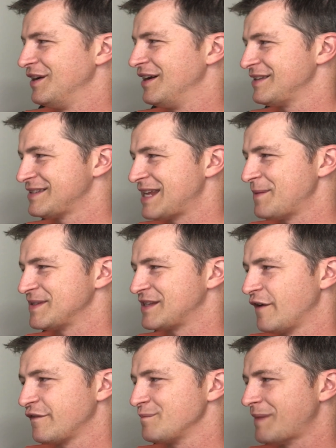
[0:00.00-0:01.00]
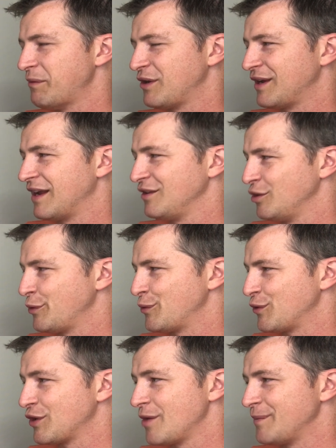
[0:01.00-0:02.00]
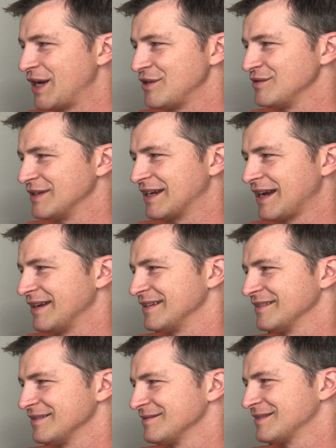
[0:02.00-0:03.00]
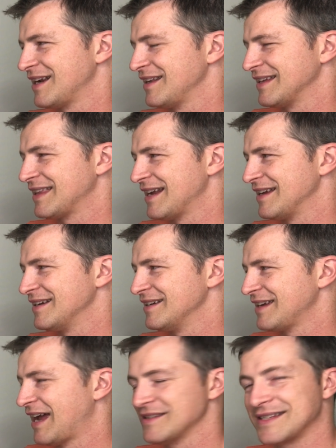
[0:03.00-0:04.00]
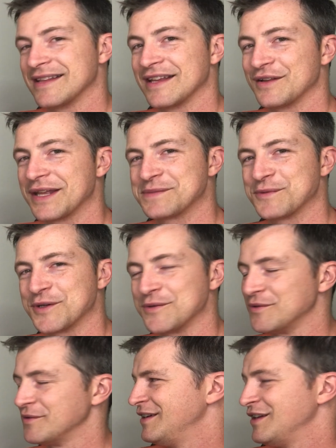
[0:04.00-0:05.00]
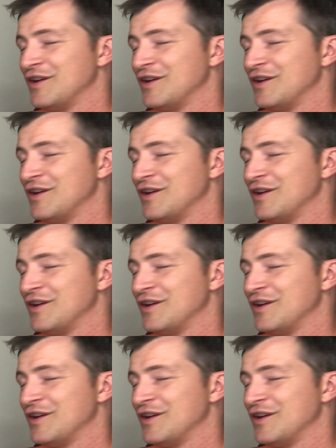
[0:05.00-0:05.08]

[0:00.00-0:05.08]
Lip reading: The stadium itself maybe could get a little bit of work on, but I do like kind of like that outside layer. That's pretty cool.